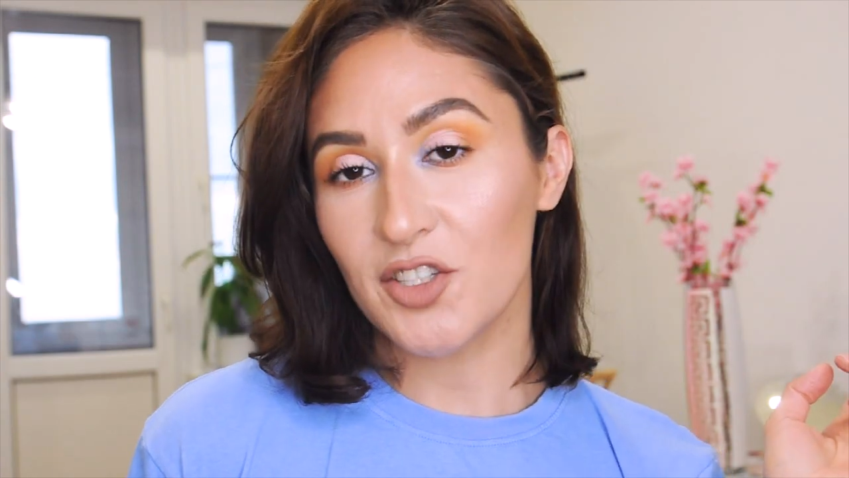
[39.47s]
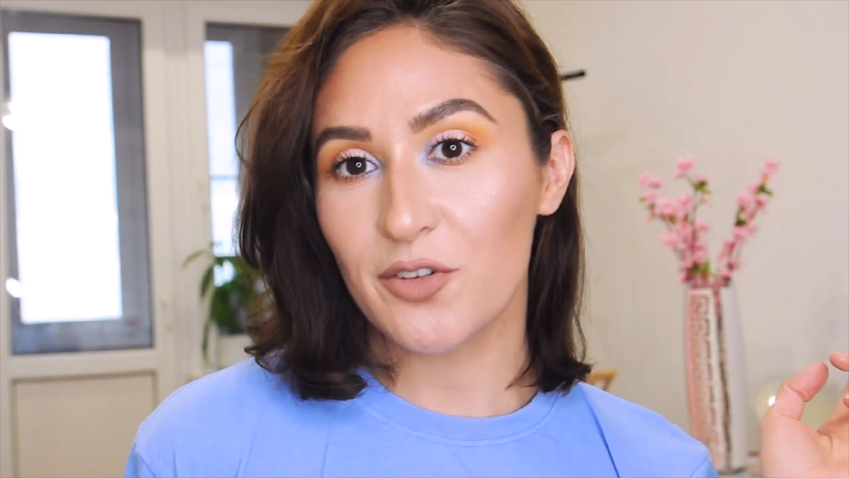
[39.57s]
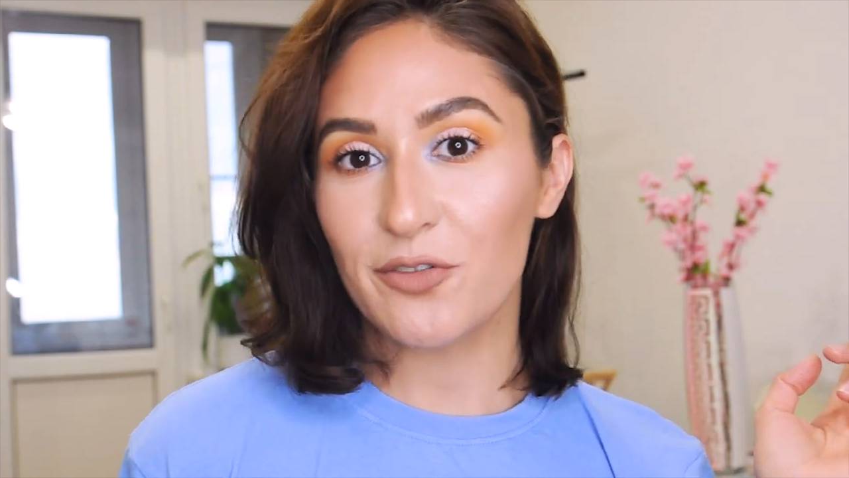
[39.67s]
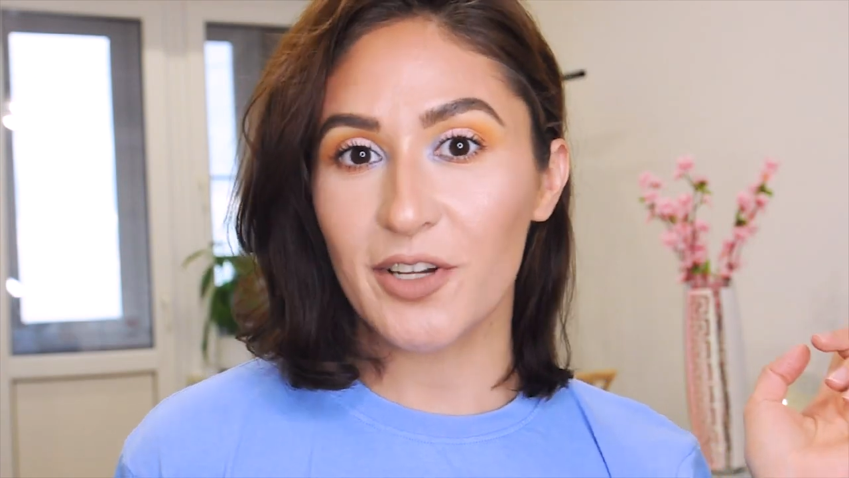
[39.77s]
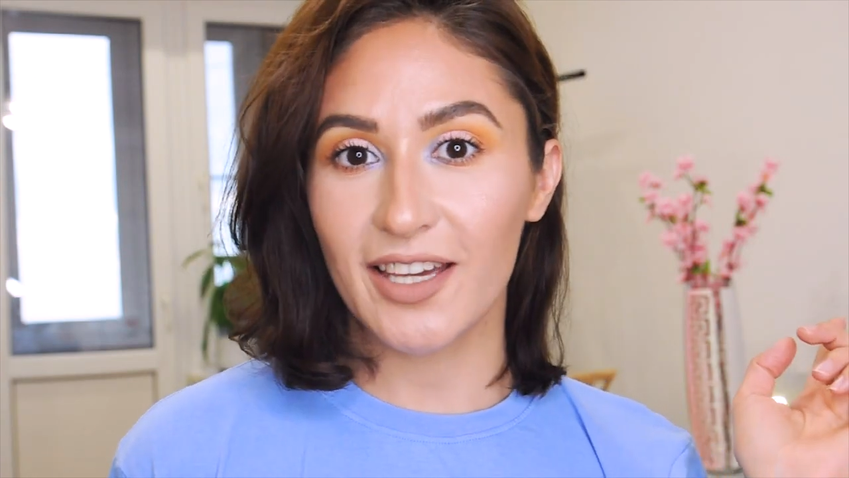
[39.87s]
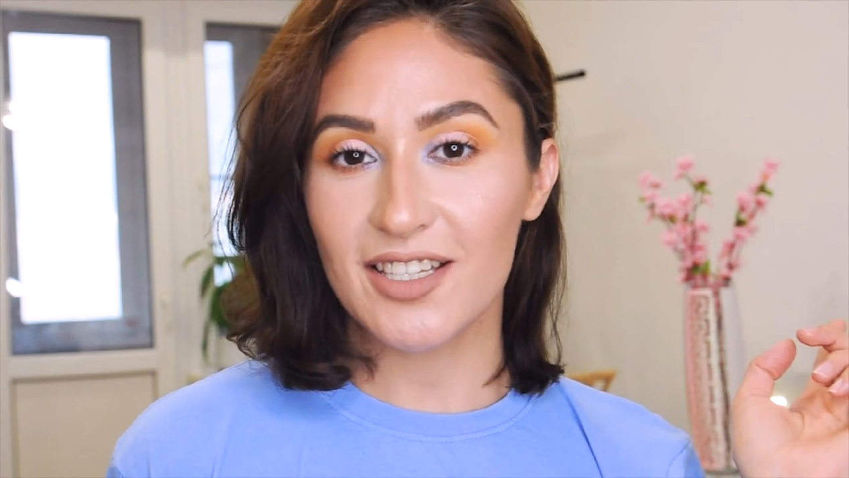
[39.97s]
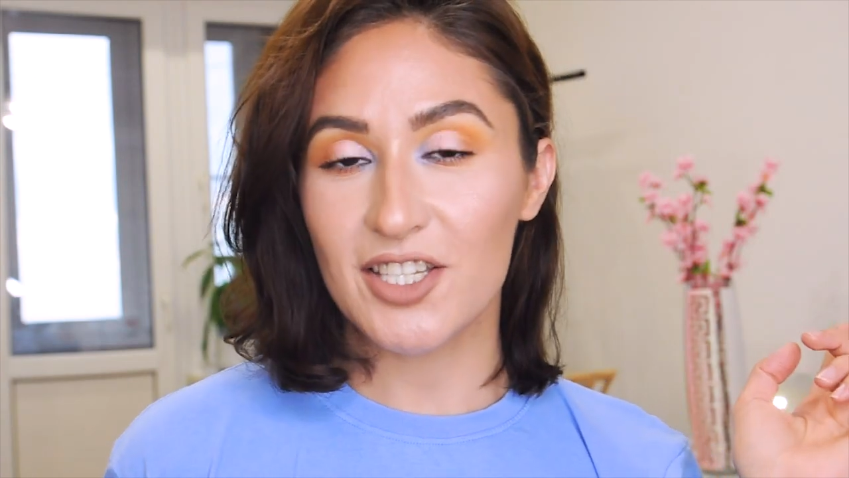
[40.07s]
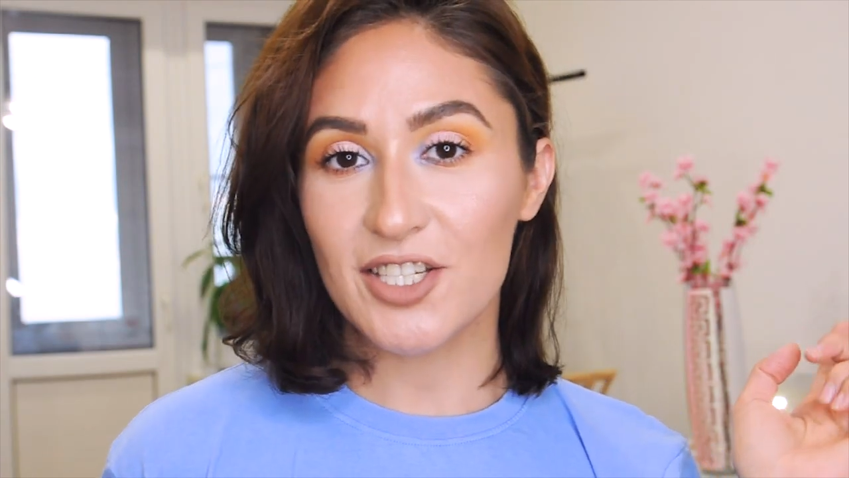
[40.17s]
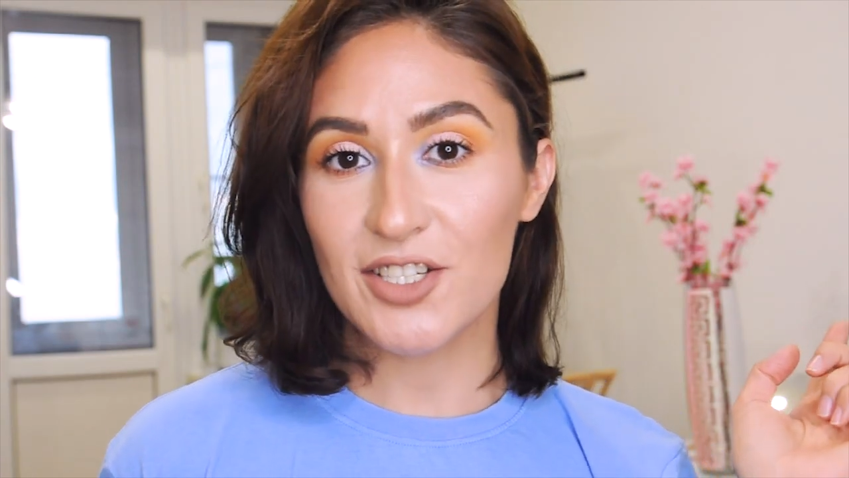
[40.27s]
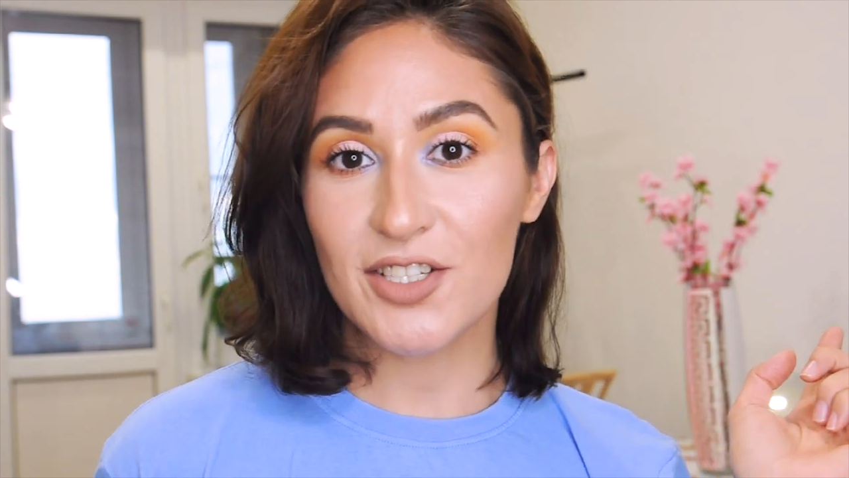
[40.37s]
don't
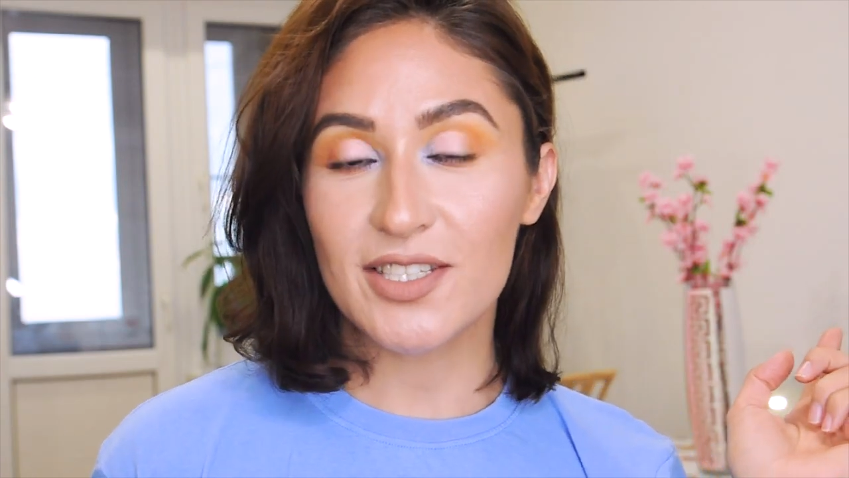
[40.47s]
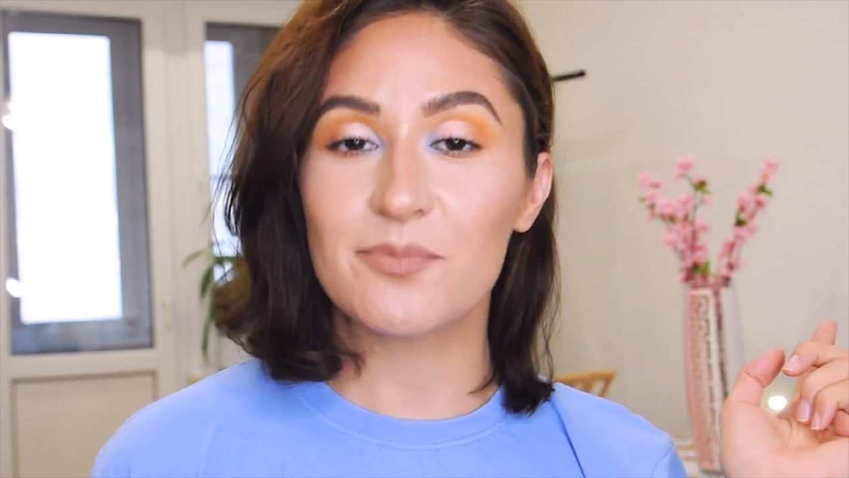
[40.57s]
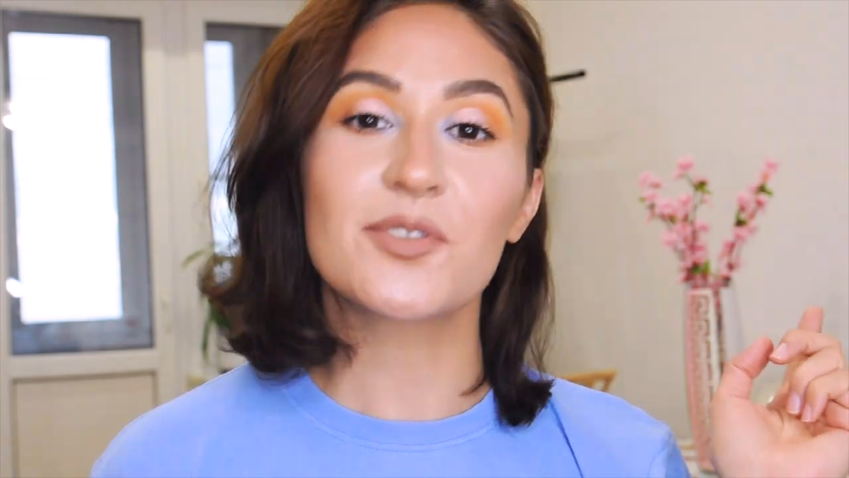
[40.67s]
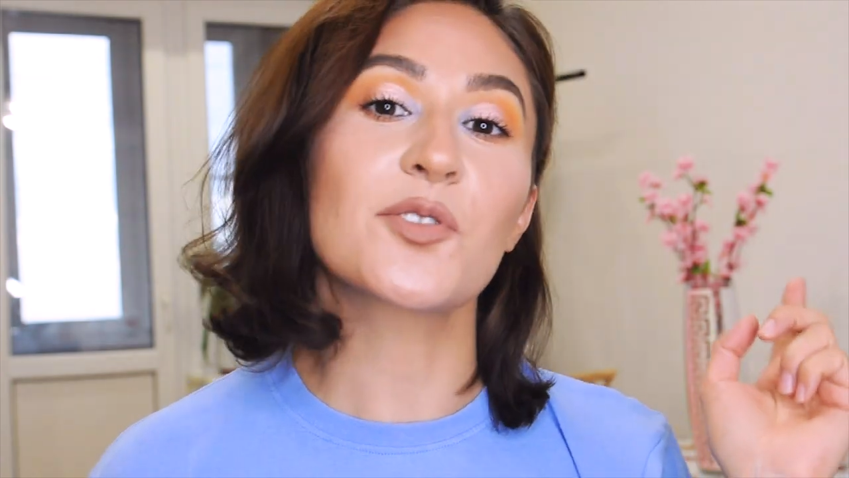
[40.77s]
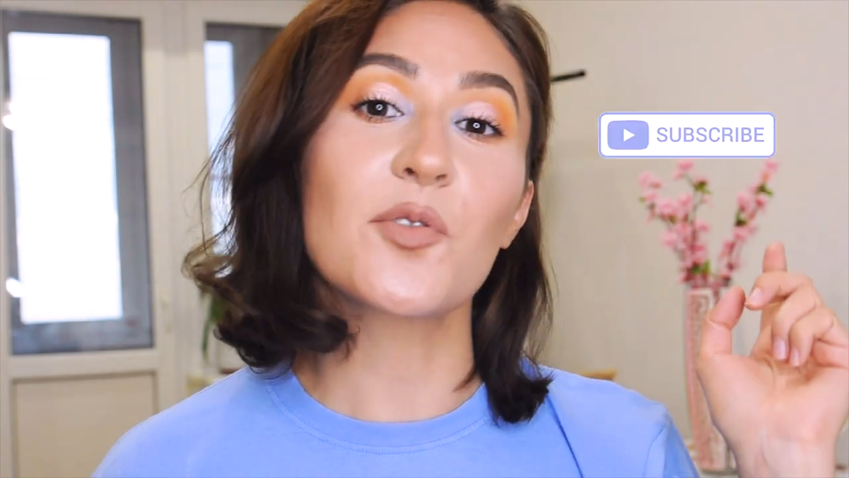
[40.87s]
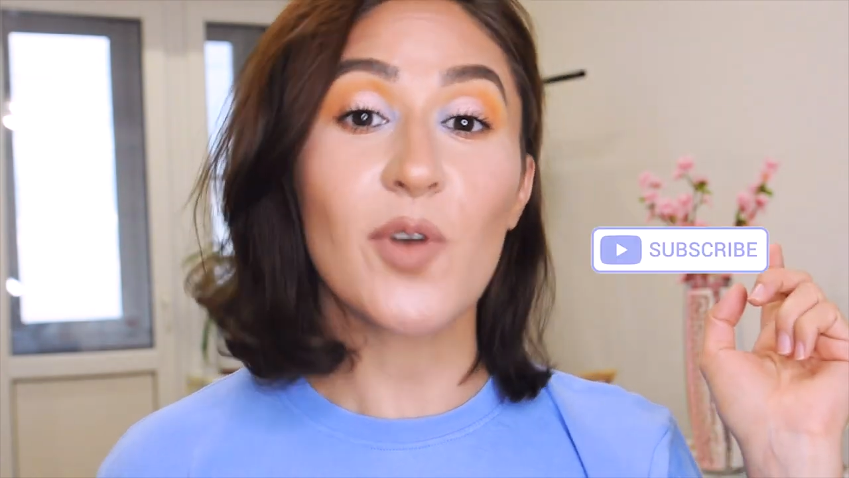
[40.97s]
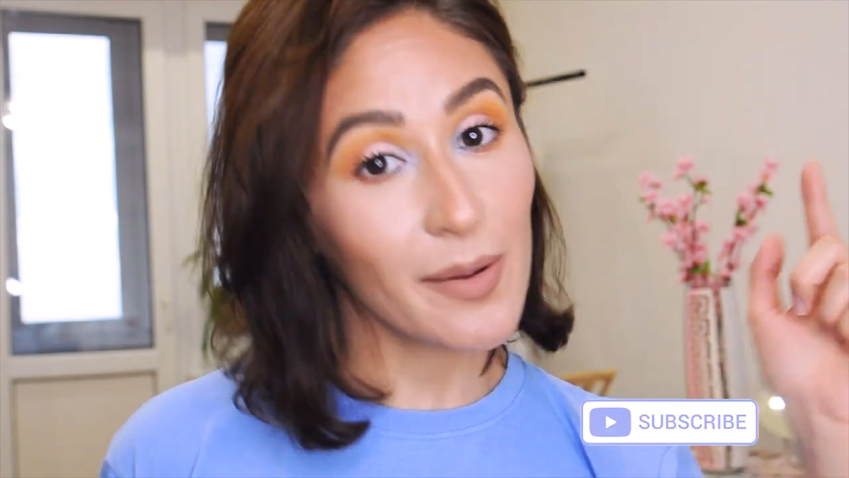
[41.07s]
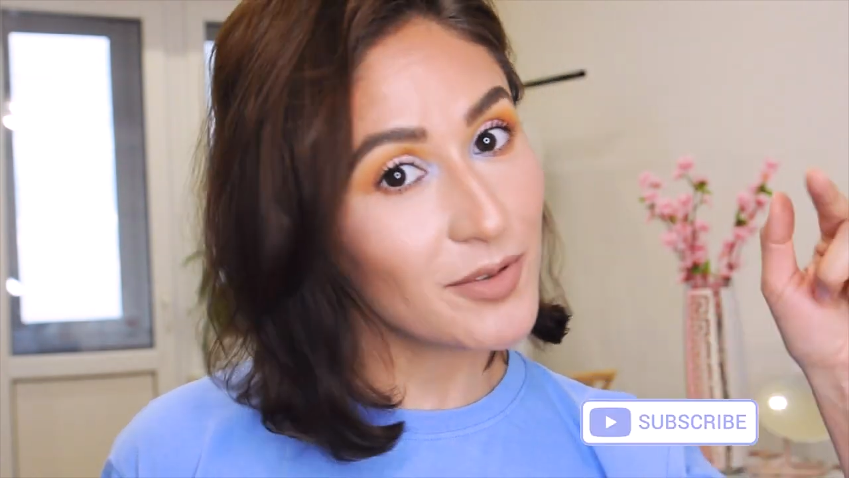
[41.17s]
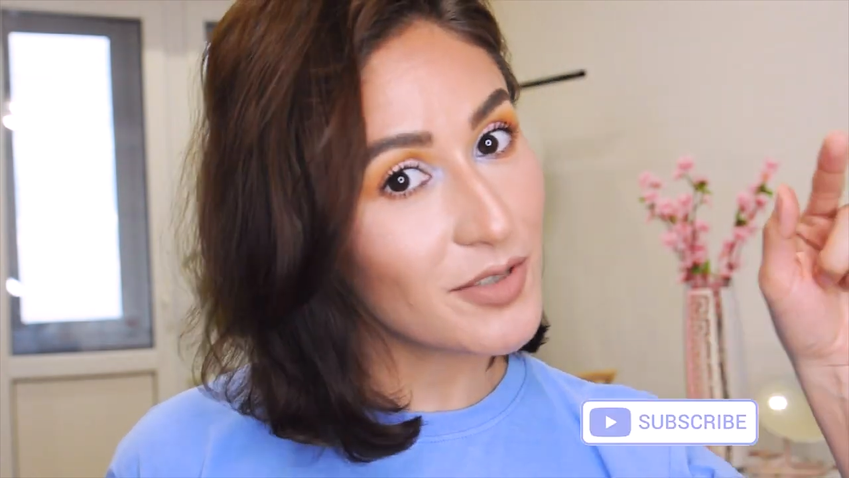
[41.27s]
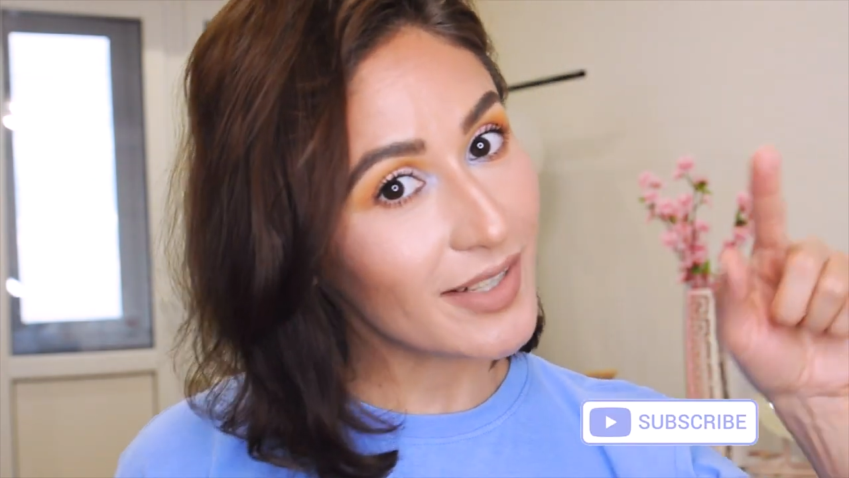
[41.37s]
forget to subscribe